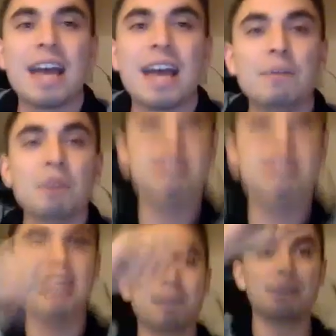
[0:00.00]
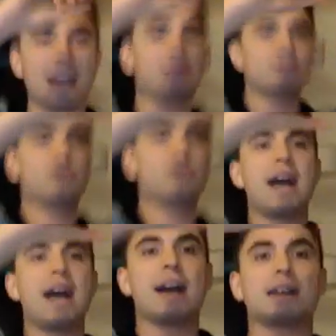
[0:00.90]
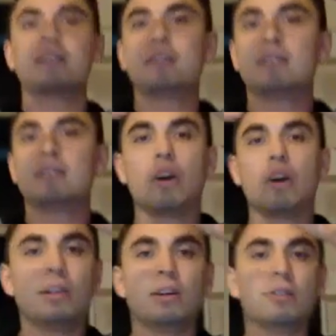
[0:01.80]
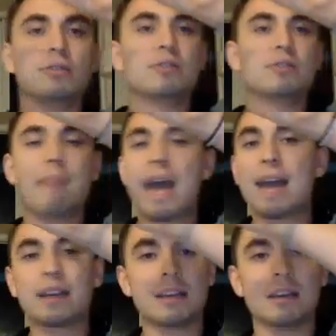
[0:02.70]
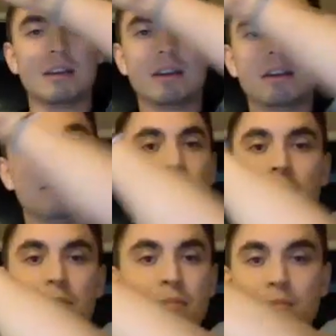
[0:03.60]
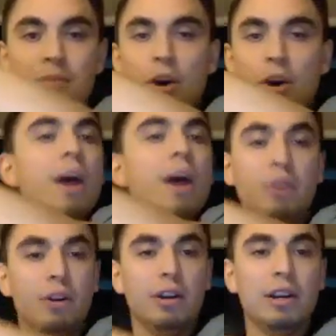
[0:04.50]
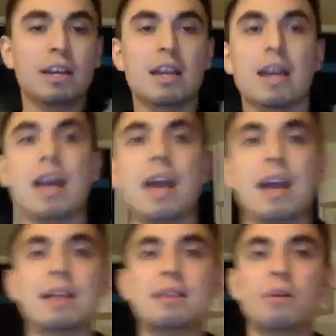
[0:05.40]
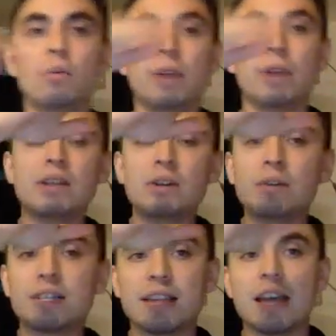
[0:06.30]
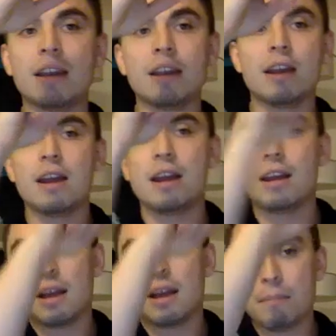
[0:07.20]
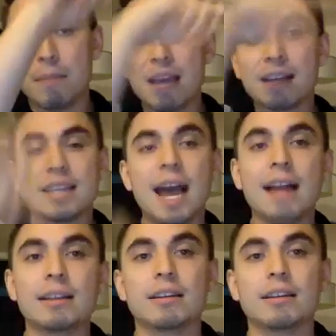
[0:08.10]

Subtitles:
everyone's name down. Jack, Carlos, Maggie, you know, whoever. And what I do is then make a tally,